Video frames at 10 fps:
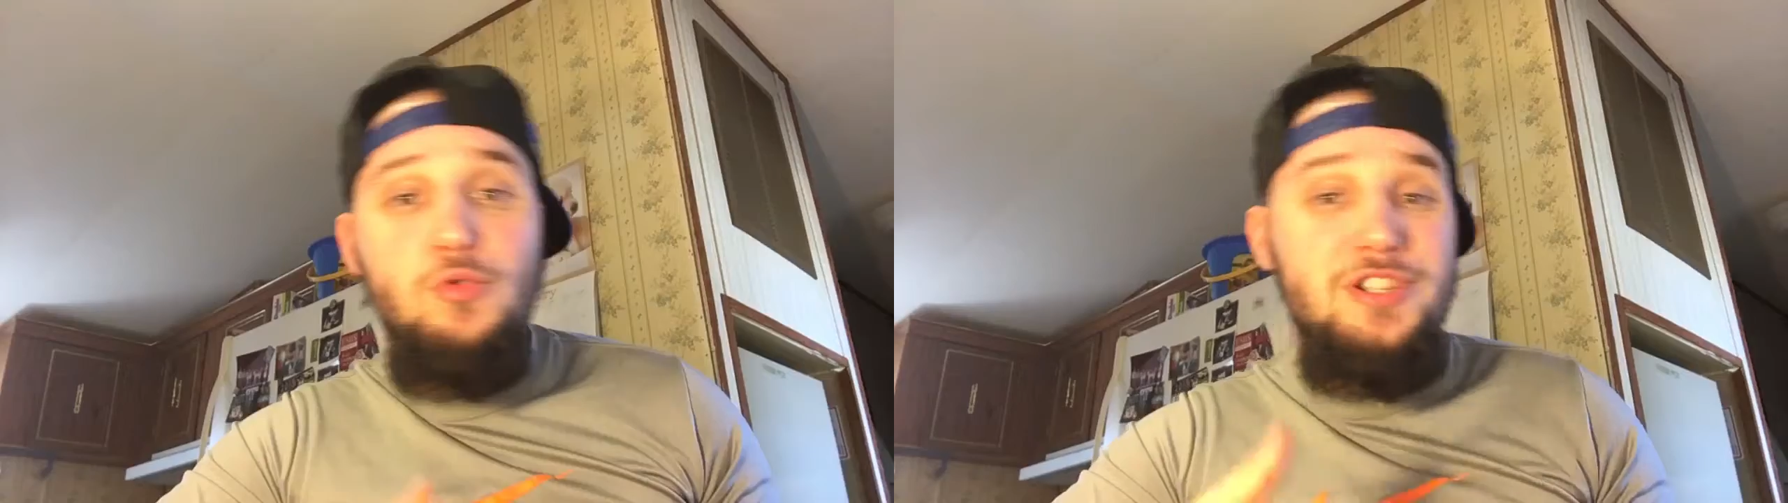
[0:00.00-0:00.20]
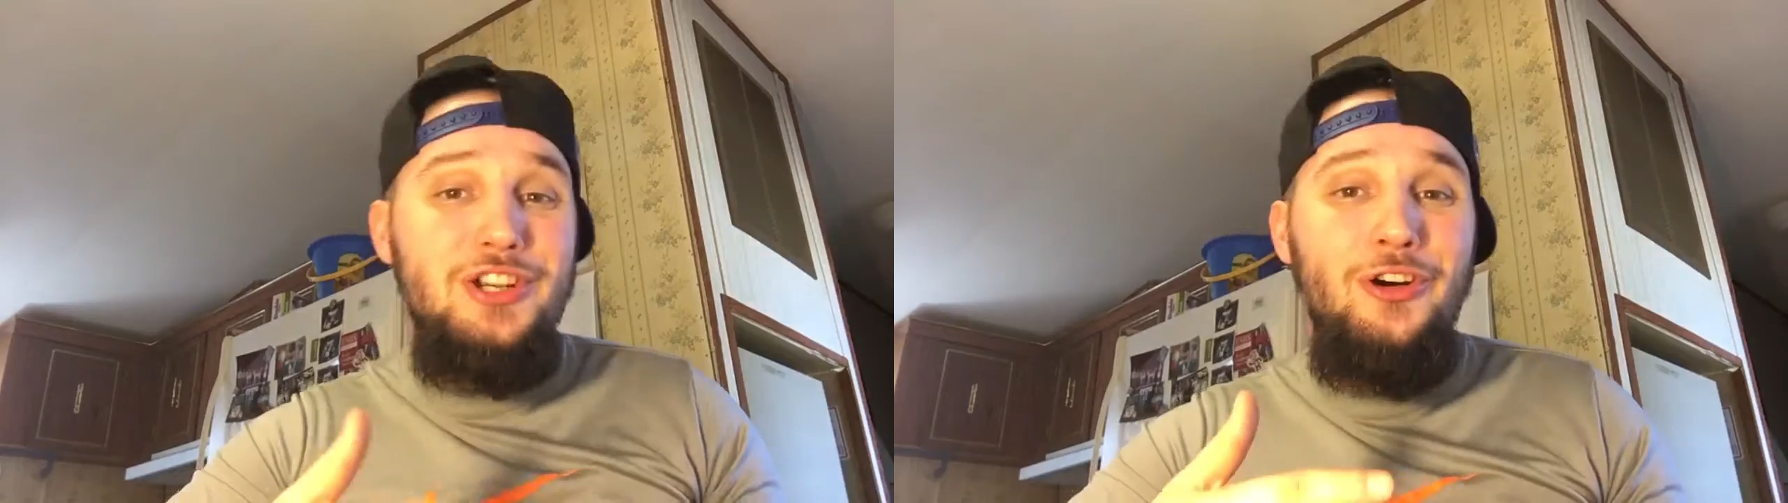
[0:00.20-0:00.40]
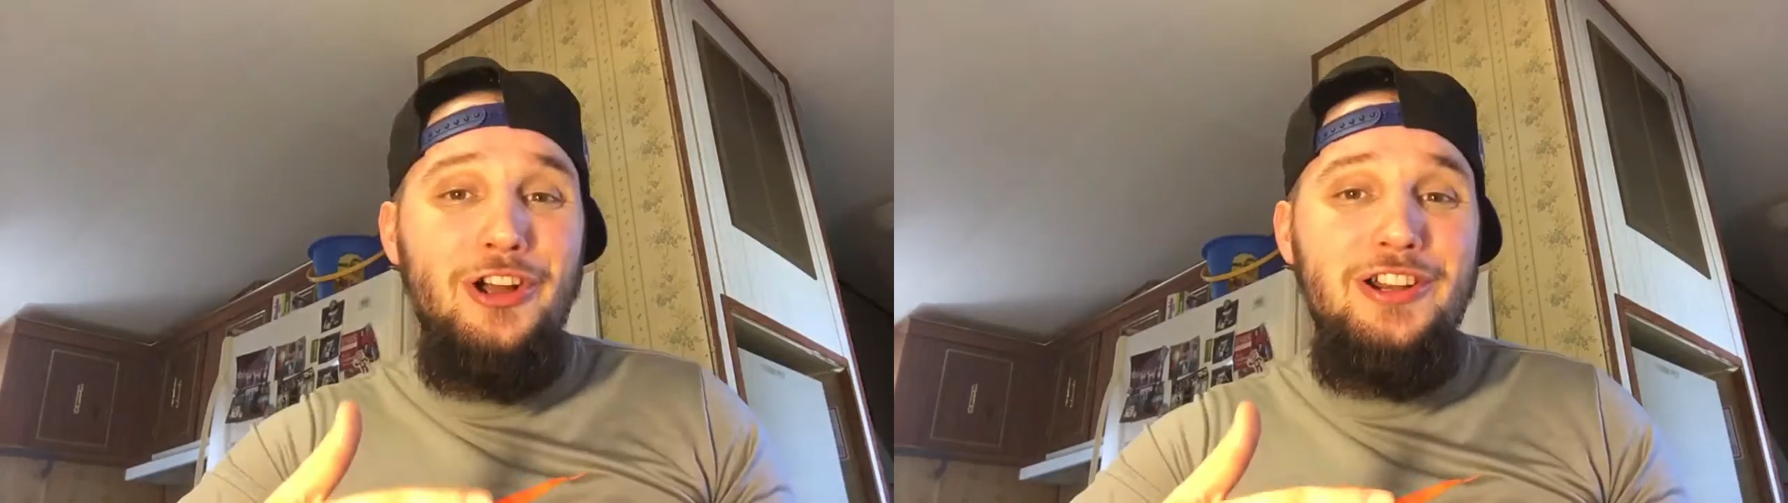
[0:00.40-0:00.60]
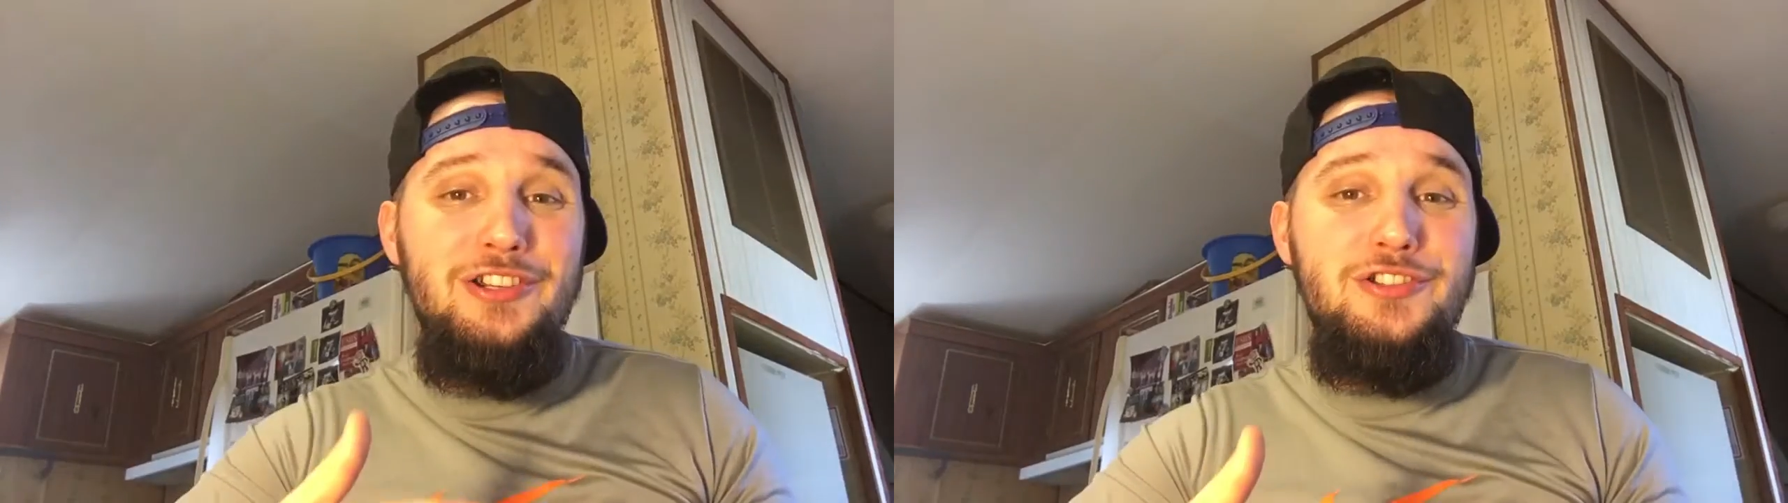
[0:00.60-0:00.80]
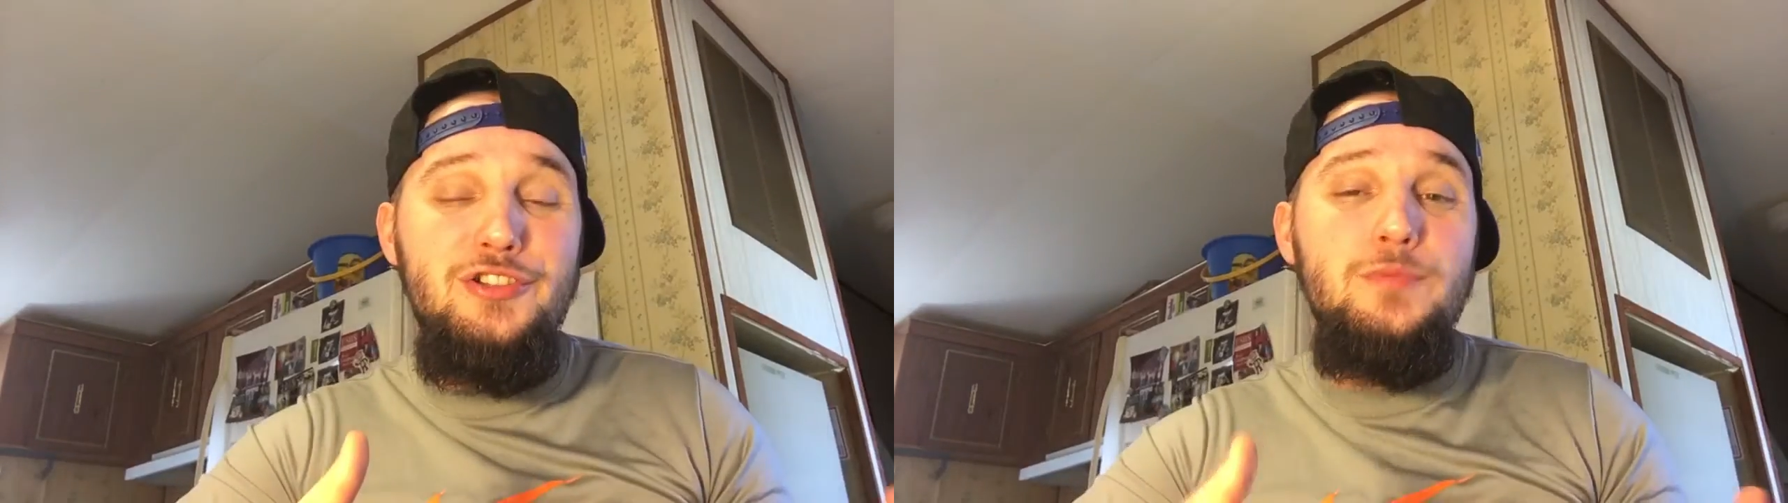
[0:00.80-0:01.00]
What's going on
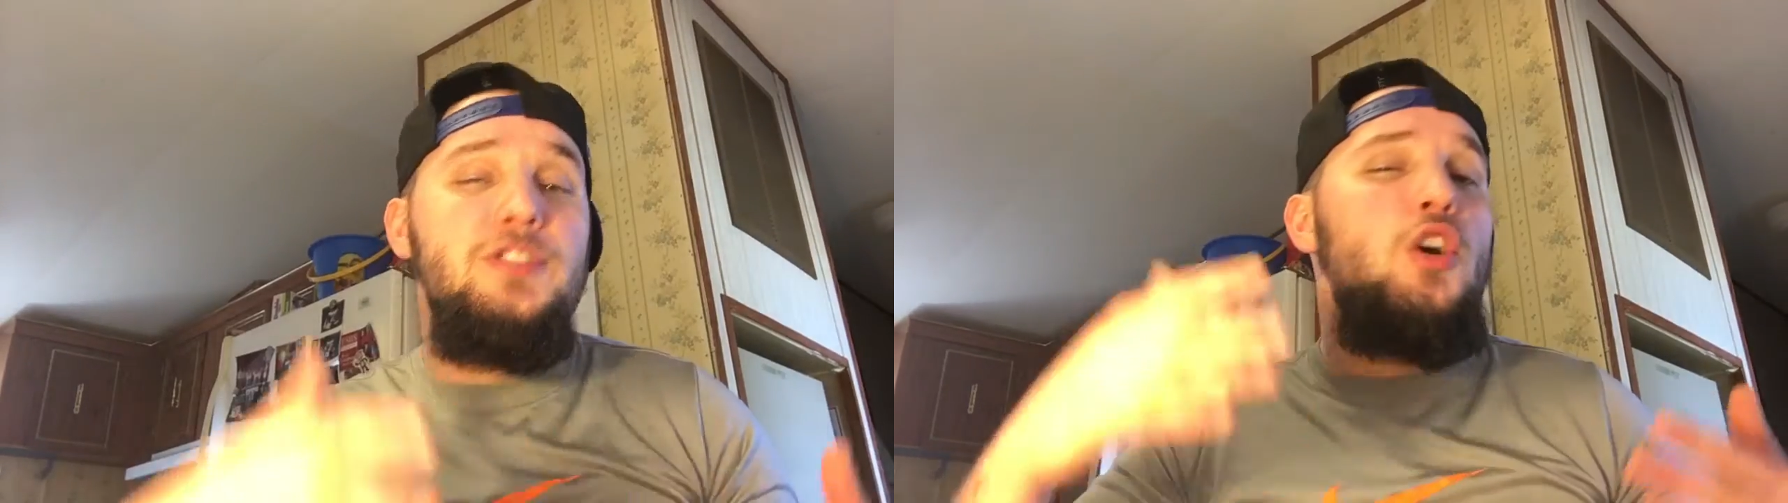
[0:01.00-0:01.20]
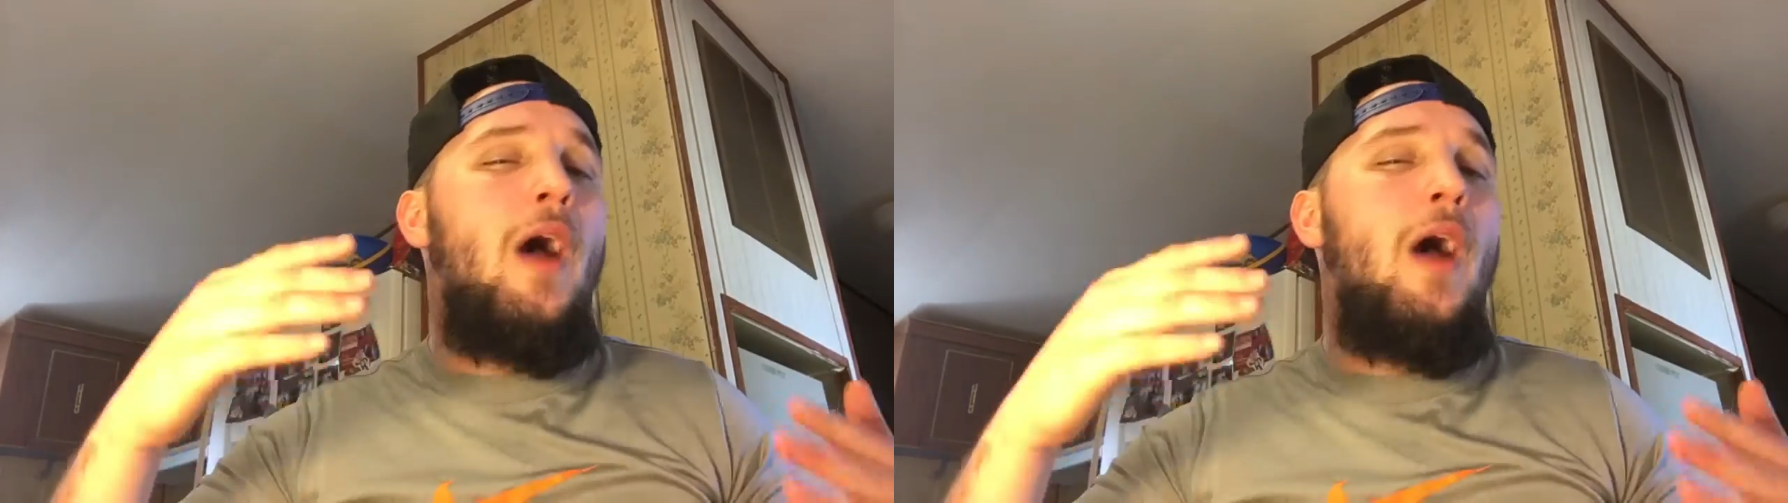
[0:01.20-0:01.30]
YouTube? So